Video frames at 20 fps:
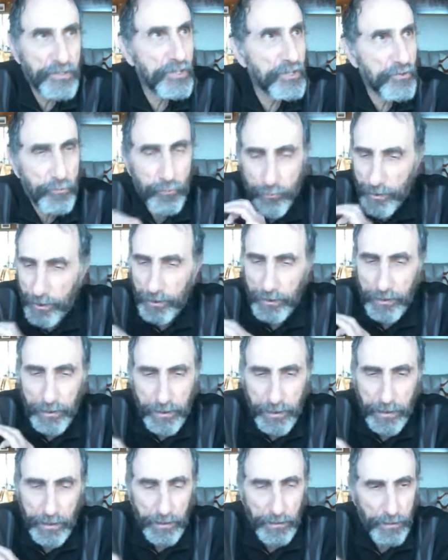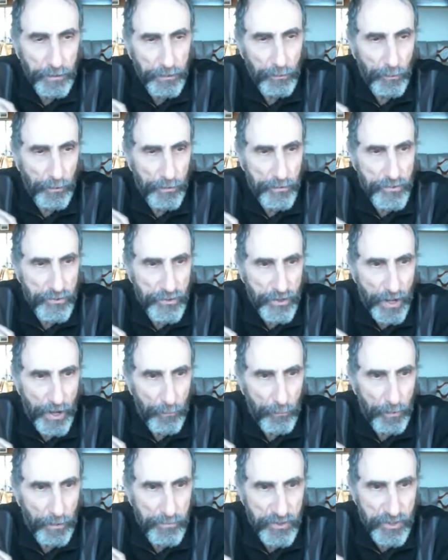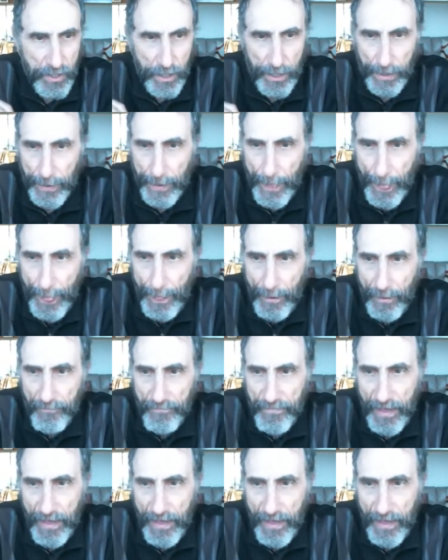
This is really key that you understand what I'm saying.